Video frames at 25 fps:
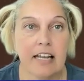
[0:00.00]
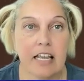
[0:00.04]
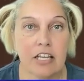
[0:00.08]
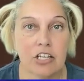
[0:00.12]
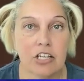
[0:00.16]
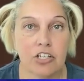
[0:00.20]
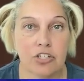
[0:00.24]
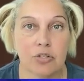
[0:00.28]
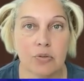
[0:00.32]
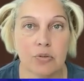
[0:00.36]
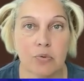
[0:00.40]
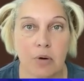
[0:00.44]

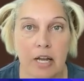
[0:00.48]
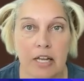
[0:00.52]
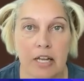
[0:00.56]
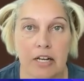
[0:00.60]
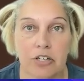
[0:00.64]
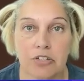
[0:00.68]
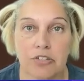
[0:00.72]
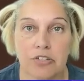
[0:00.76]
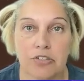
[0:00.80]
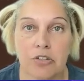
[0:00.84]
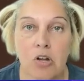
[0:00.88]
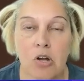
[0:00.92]
ancient
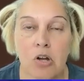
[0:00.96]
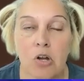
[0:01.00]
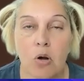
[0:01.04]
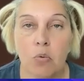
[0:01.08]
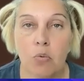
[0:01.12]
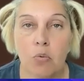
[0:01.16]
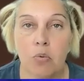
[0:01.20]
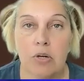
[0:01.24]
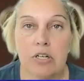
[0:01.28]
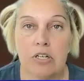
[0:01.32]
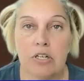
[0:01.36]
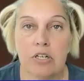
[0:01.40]
writers
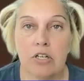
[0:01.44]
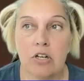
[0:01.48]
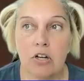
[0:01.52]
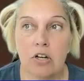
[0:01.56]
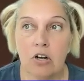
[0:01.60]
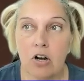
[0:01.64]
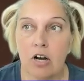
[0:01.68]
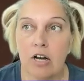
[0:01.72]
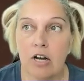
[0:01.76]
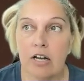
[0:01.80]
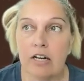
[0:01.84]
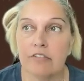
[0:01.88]
would
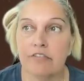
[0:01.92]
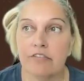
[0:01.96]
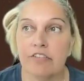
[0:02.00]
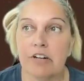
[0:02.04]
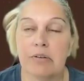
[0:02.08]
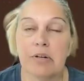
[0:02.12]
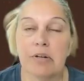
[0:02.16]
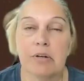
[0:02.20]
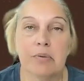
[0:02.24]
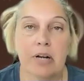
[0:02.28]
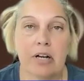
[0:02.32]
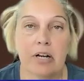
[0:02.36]
not,
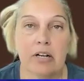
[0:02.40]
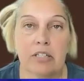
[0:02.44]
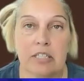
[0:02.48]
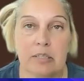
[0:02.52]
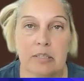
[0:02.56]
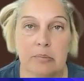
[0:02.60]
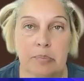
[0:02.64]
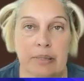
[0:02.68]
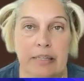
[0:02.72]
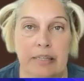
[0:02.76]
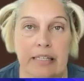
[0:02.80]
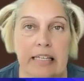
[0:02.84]
very rarely
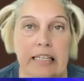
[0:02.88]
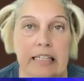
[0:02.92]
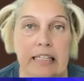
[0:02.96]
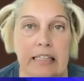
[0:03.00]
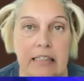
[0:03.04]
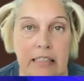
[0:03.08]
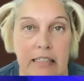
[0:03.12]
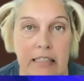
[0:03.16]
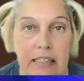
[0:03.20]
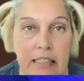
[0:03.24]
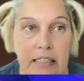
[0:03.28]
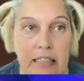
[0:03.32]

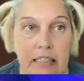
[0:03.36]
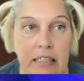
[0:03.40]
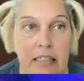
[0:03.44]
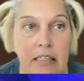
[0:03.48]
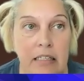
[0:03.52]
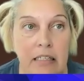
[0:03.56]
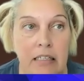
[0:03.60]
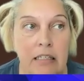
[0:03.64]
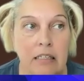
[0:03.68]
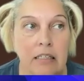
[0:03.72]
blatantly